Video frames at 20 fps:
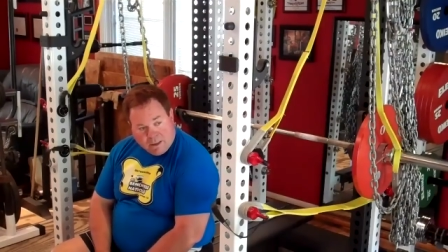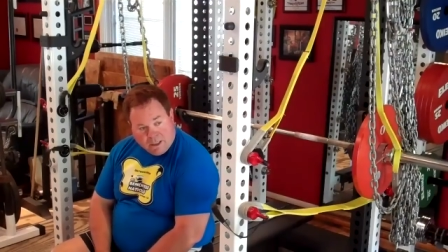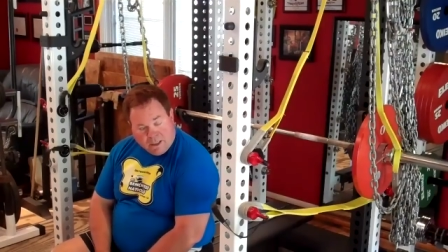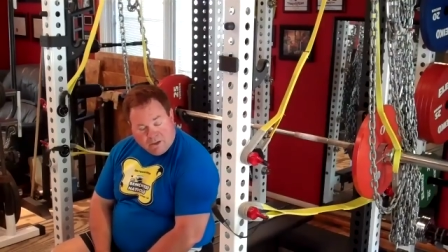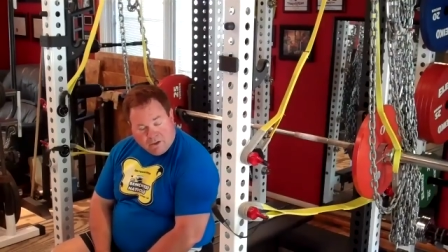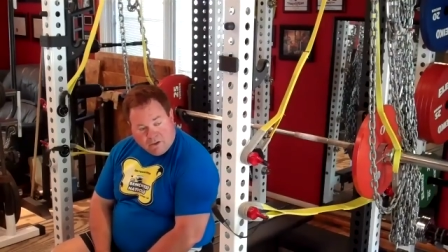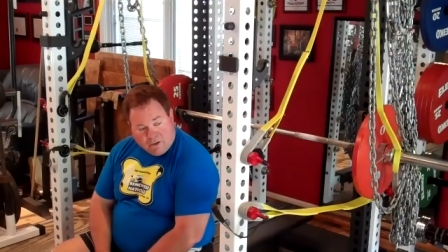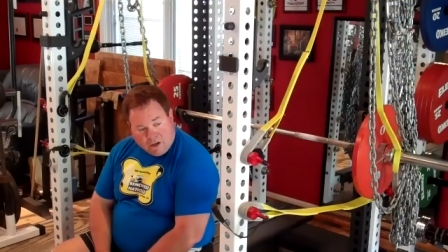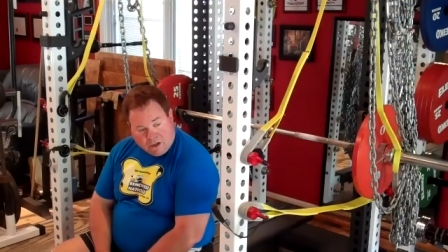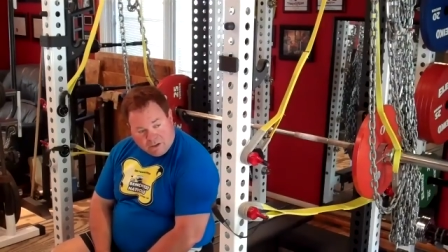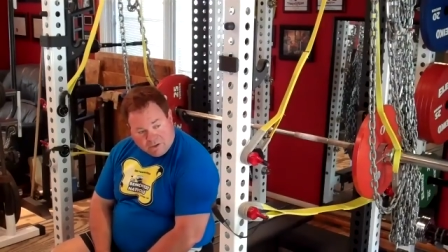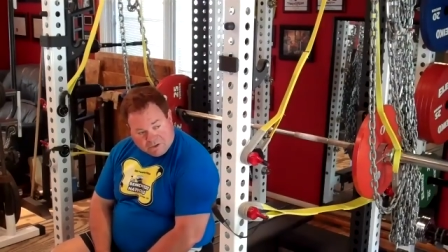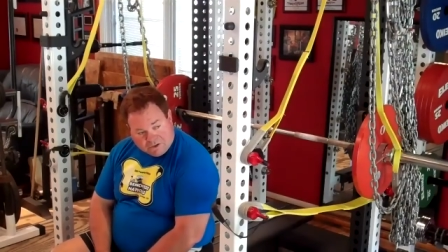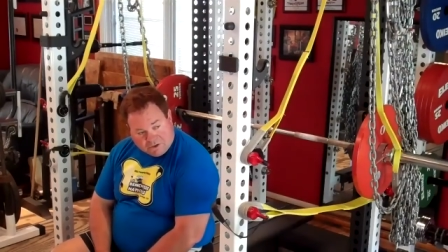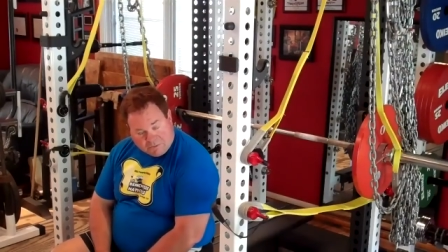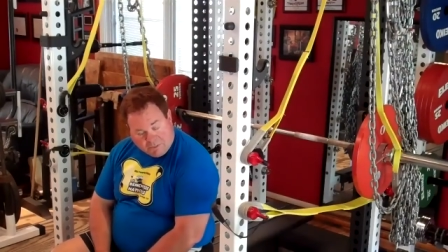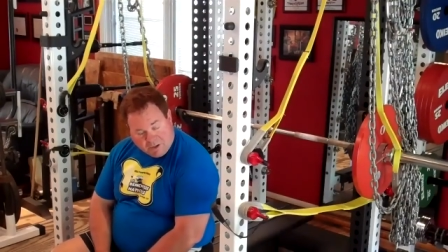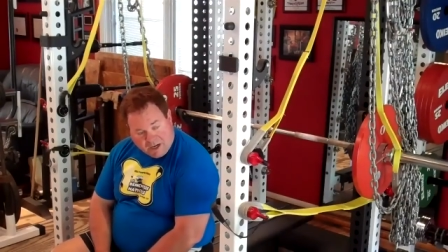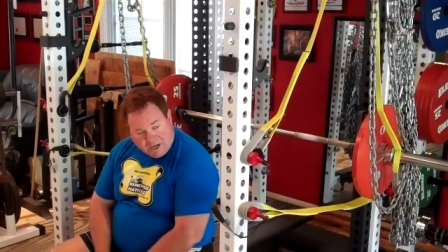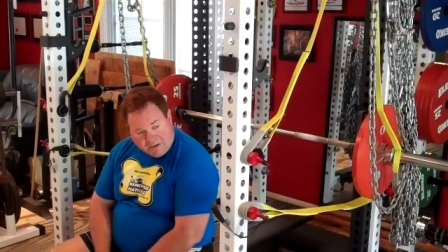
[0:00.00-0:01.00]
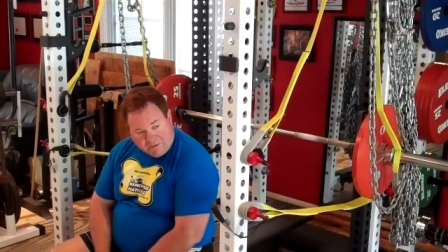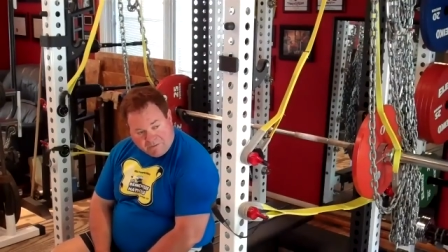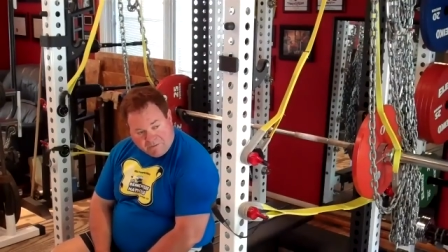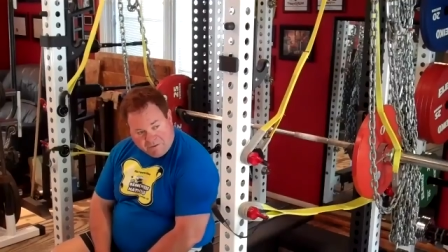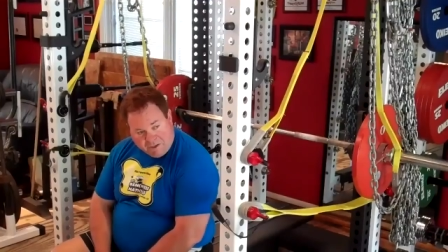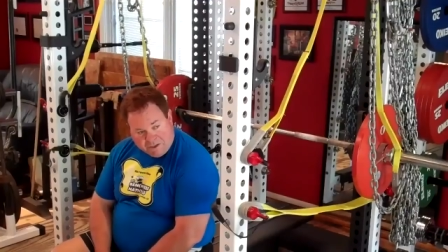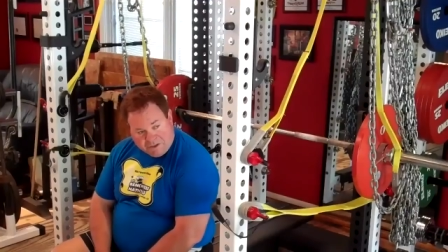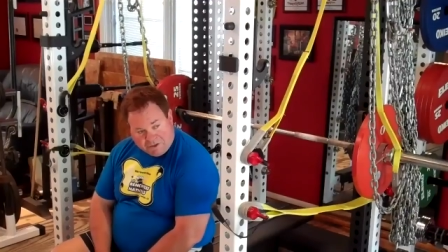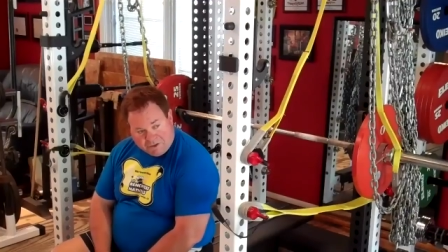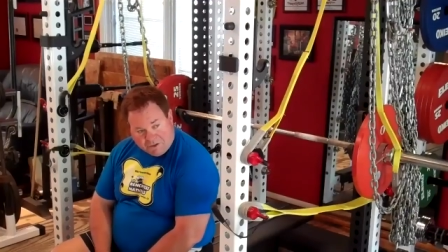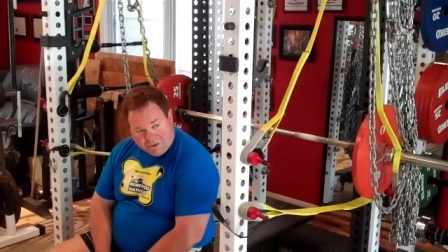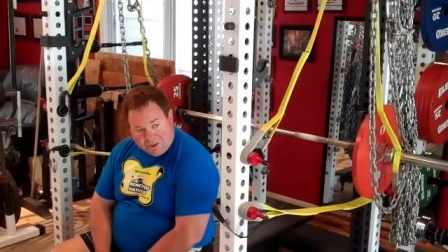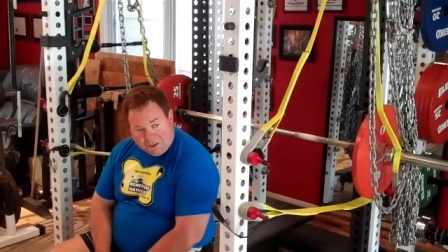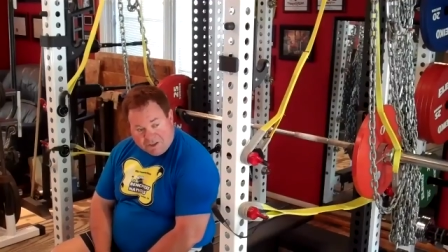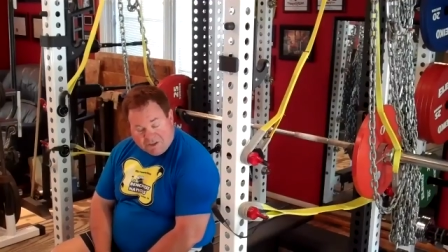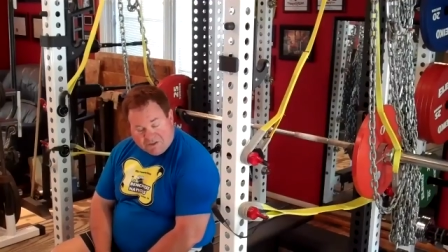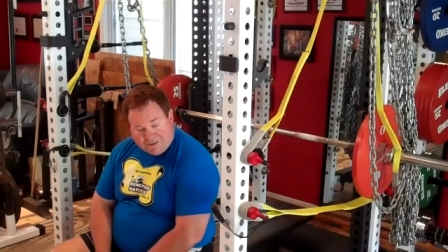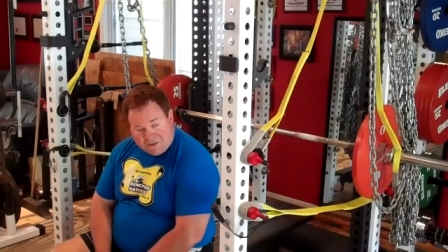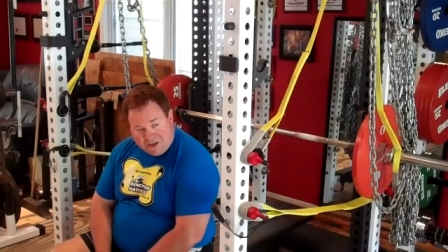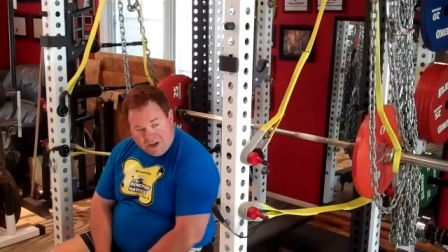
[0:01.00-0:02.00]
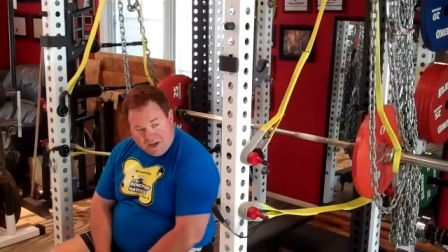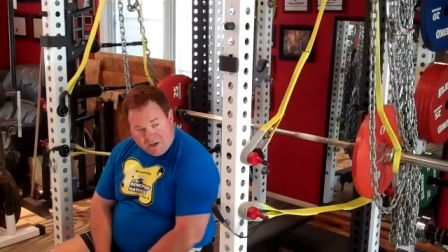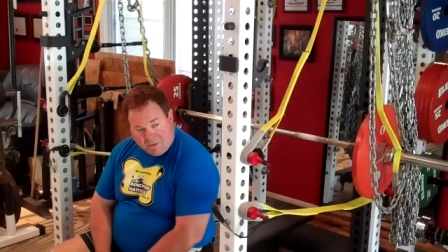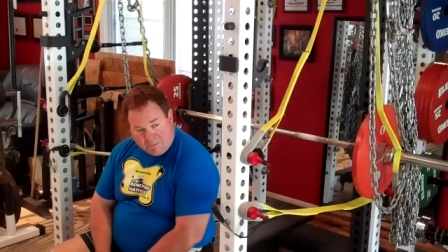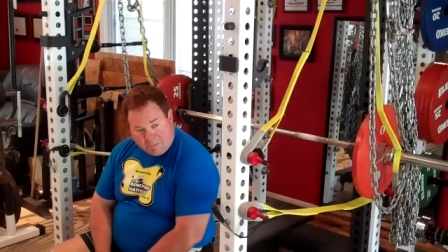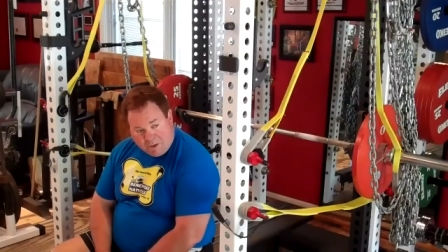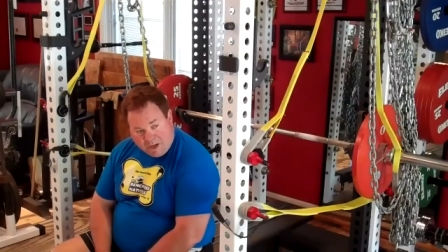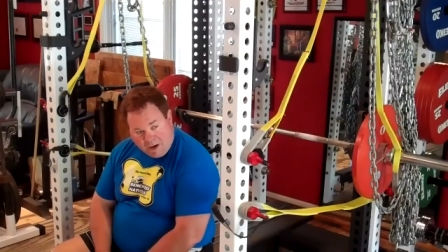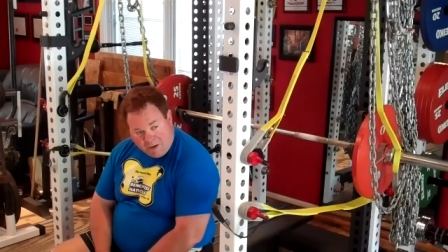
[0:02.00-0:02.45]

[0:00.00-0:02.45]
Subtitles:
an auto spot feature inside a